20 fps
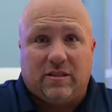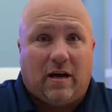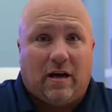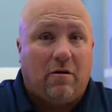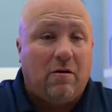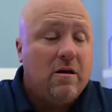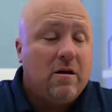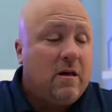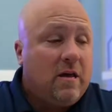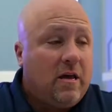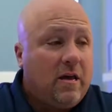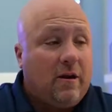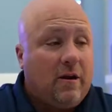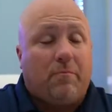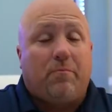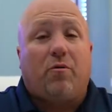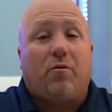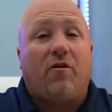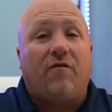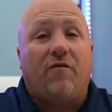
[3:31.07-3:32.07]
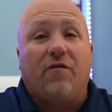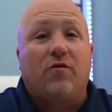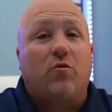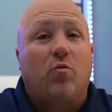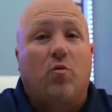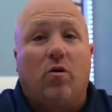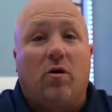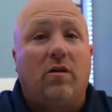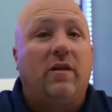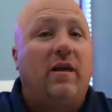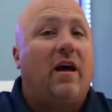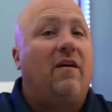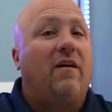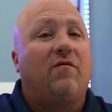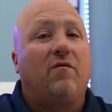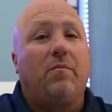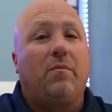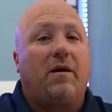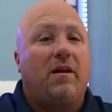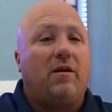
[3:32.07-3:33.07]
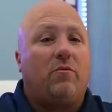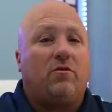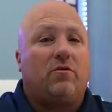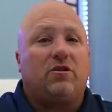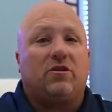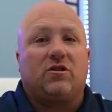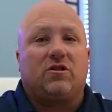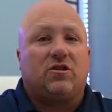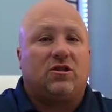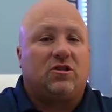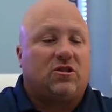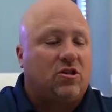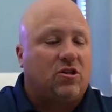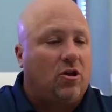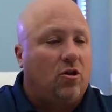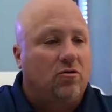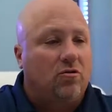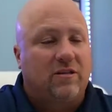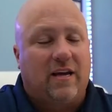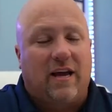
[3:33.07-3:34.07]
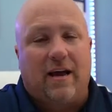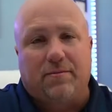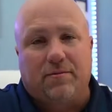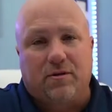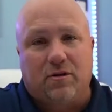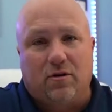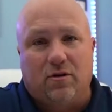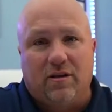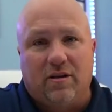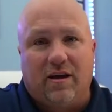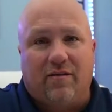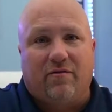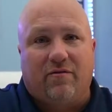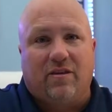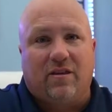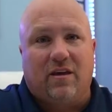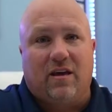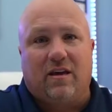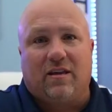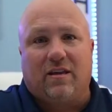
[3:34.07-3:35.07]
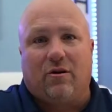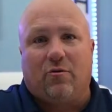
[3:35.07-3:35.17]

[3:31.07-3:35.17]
Now, in a perfect world, everybody would just disclose absolutely everything.